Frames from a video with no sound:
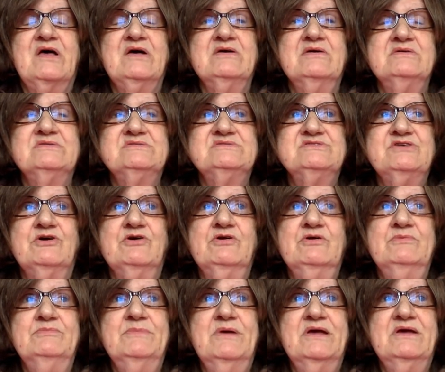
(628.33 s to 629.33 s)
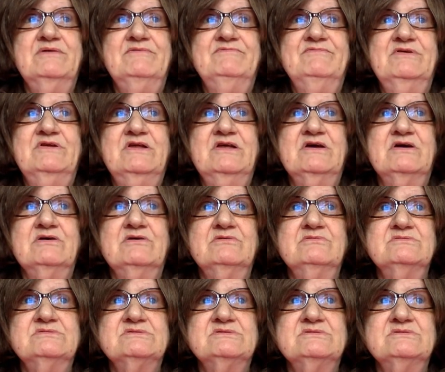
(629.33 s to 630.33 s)
I started making
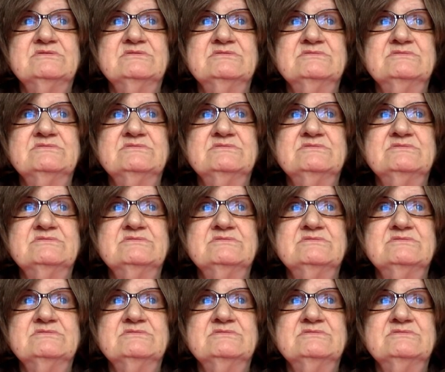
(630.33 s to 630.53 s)
videos.